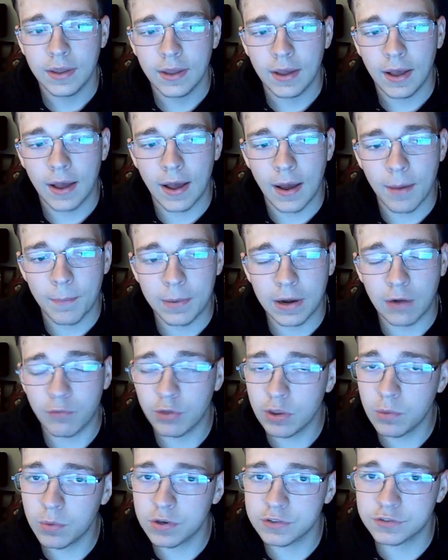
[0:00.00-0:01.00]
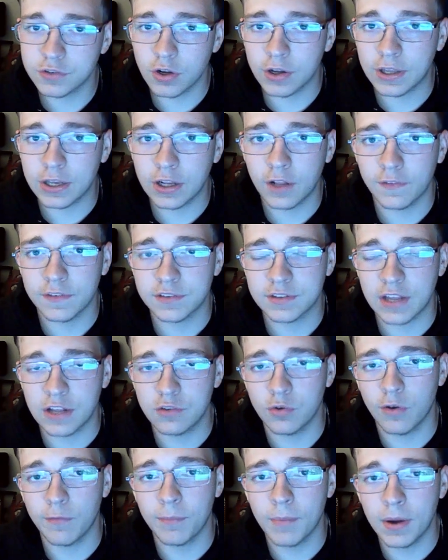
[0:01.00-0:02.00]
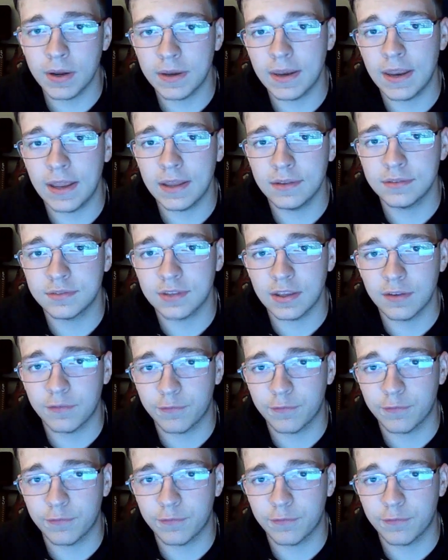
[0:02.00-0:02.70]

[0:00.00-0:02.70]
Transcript: But I really want to start getting on the schedule of Mondays and